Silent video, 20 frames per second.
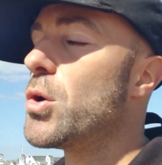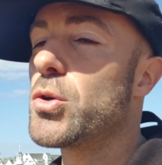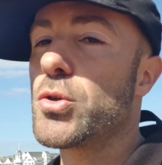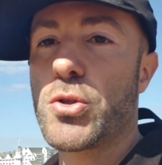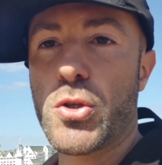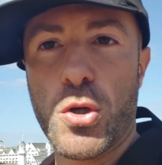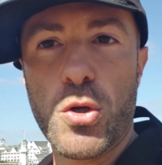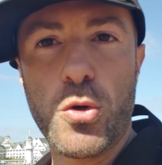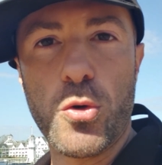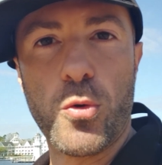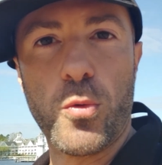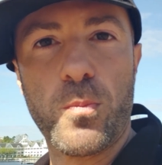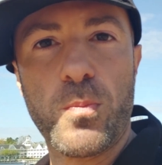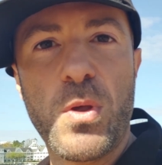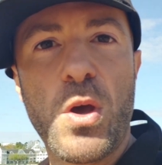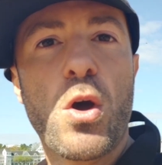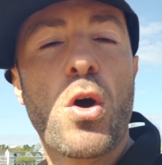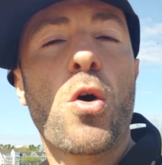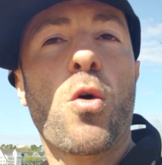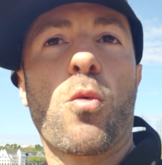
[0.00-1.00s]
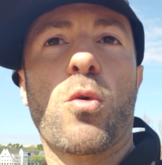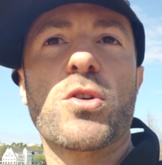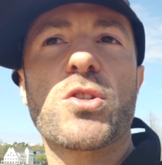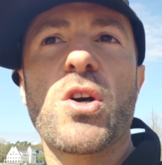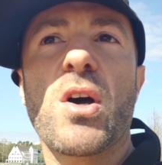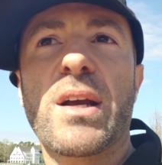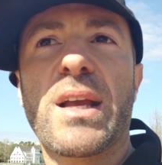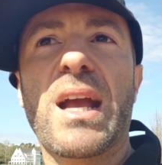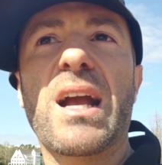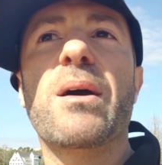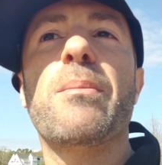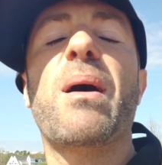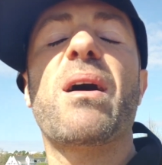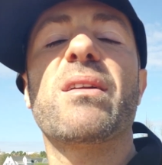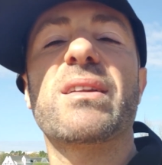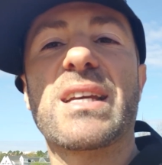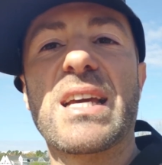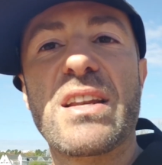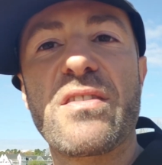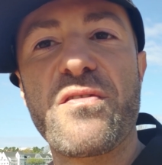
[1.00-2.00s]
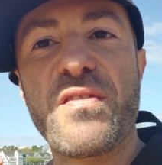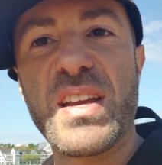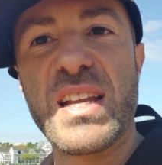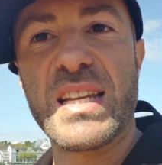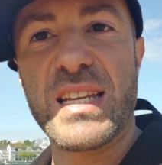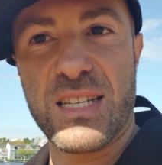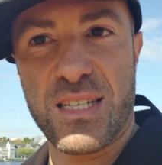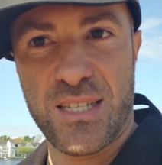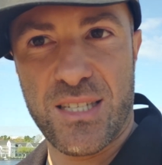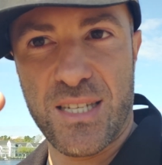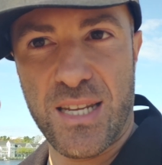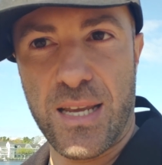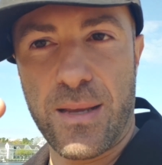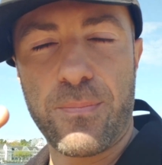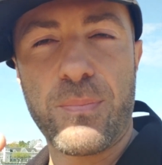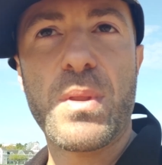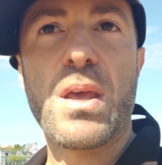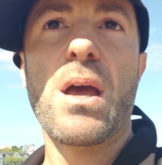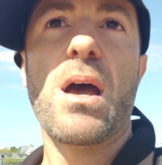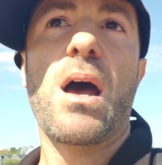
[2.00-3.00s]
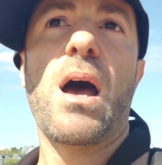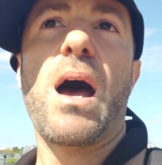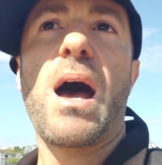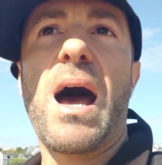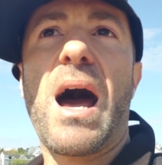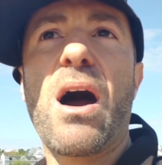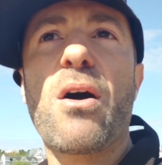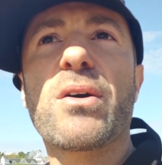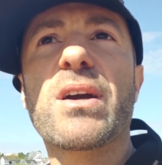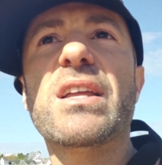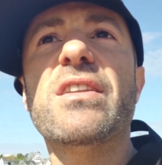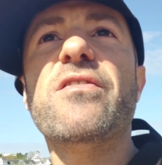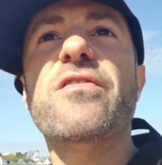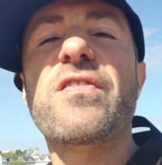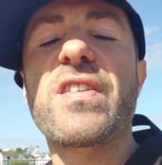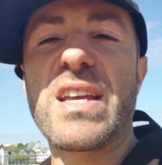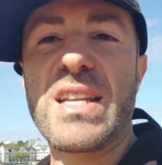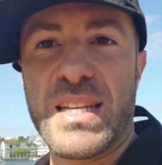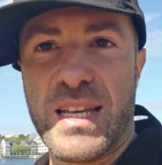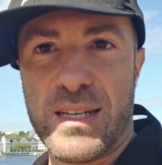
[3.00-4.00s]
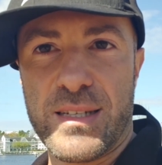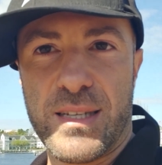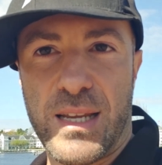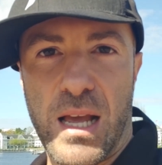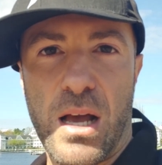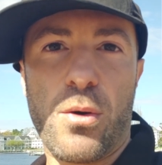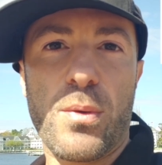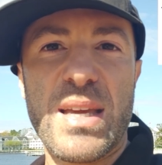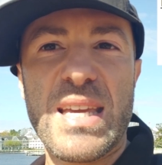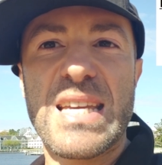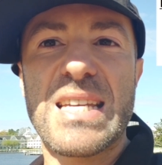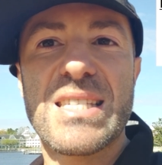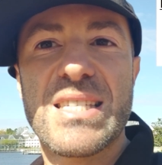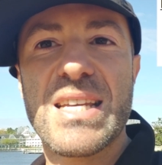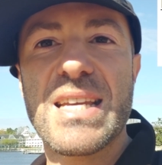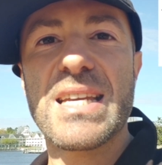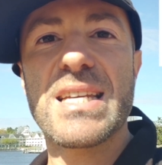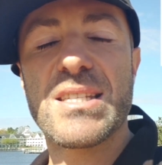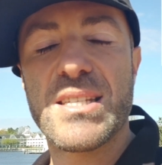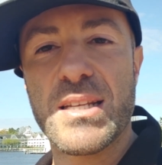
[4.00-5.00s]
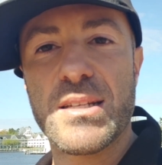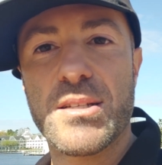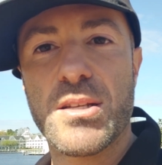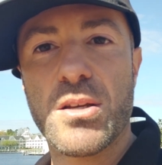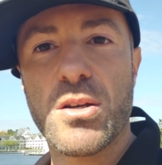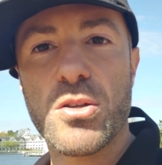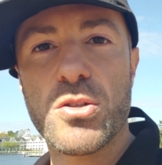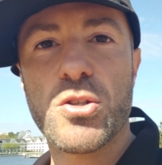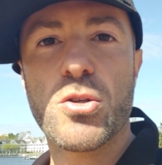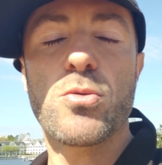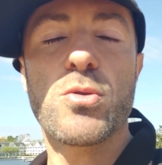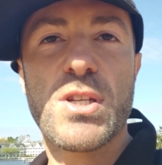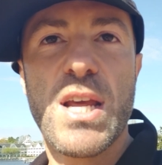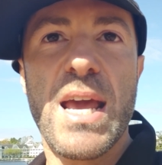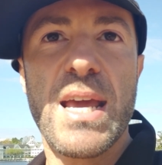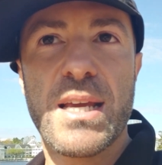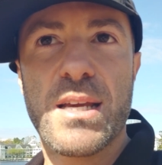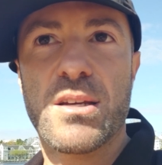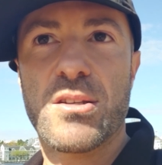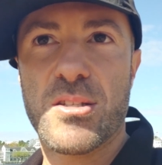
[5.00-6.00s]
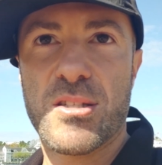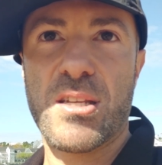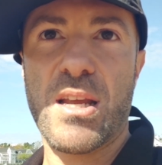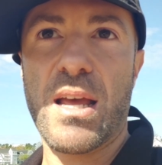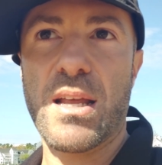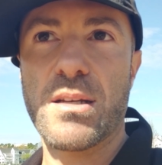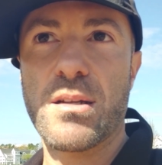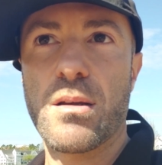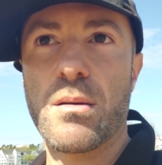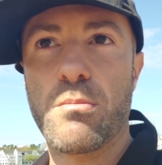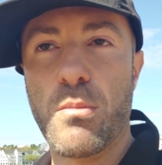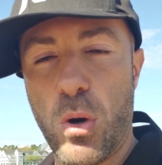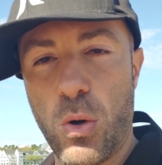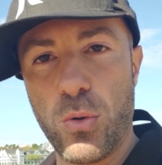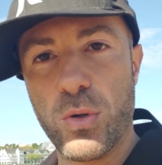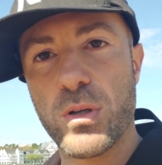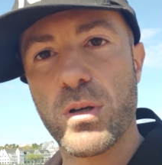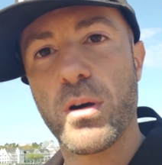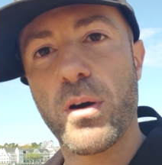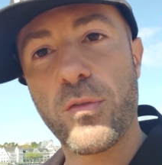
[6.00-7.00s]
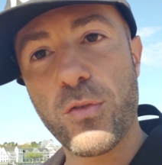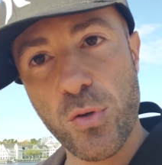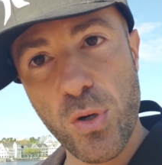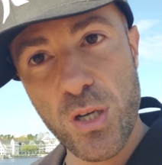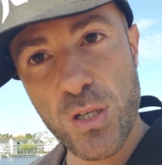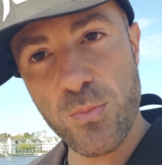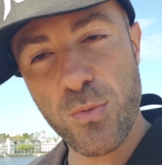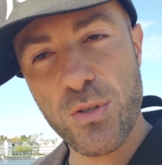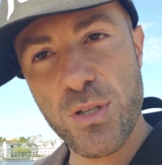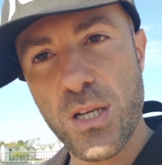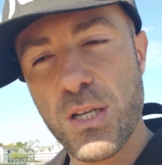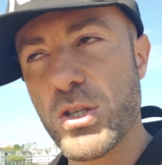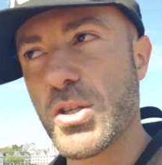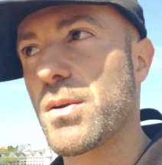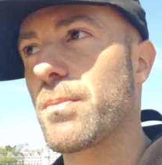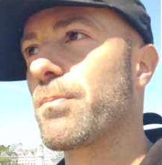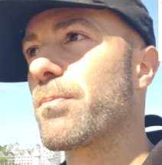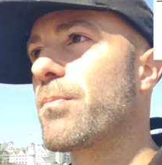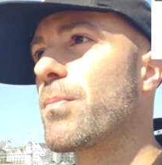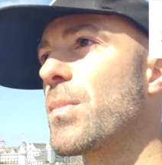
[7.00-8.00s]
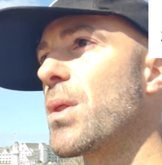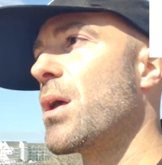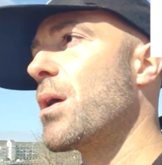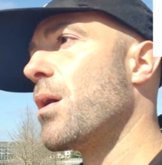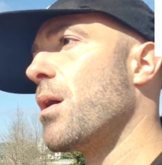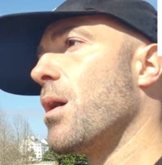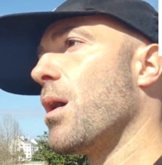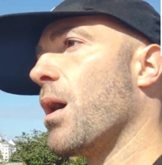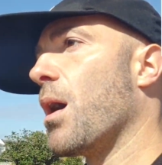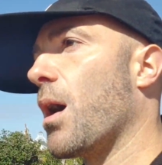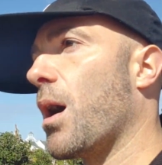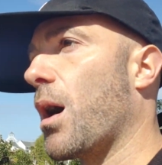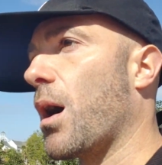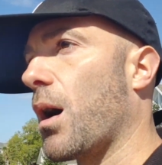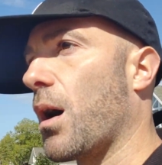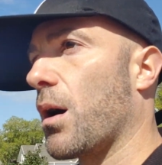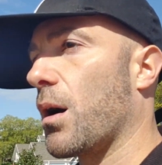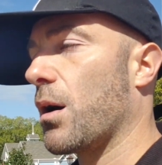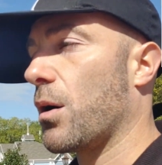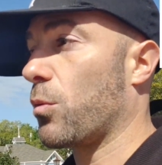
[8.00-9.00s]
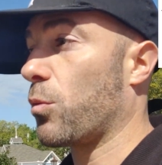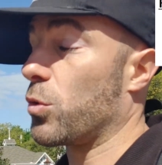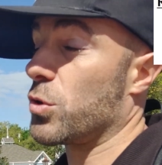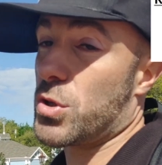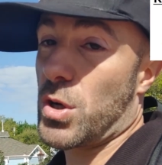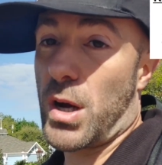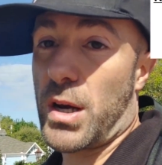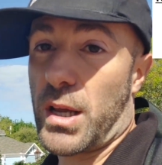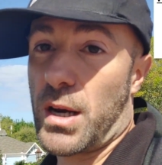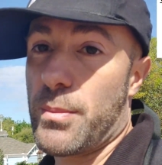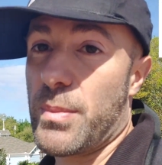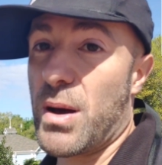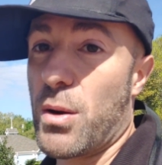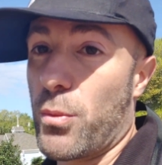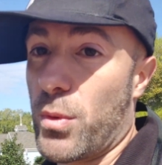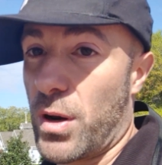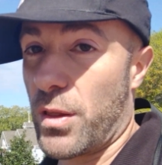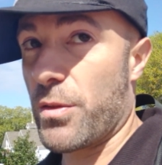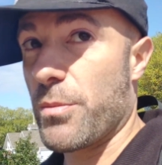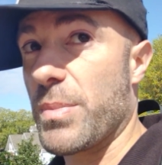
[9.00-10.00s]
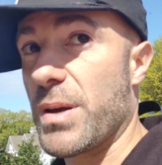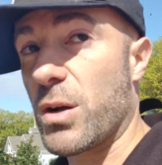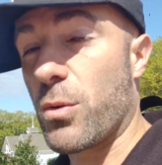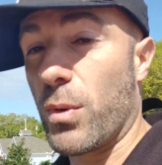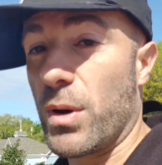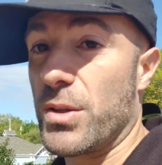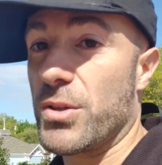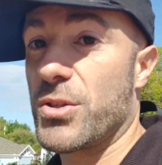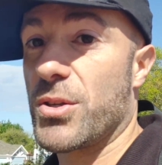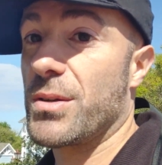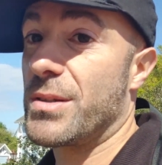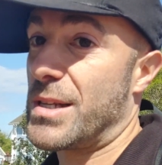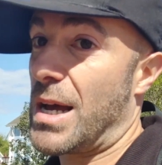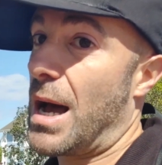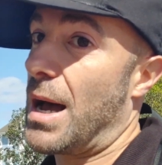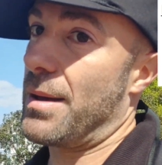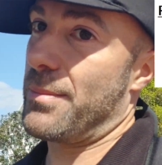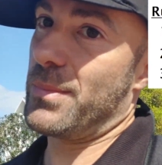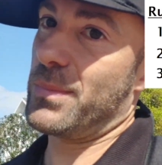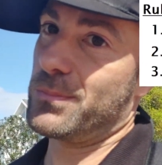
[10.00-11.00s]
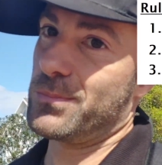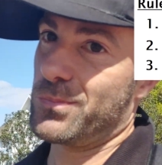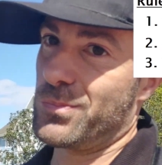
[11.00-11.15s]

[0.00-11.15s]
2, we're talking about conveniency. How convenient, how easy is it to take said mode of transportation? We're talking about one of the big ones, time.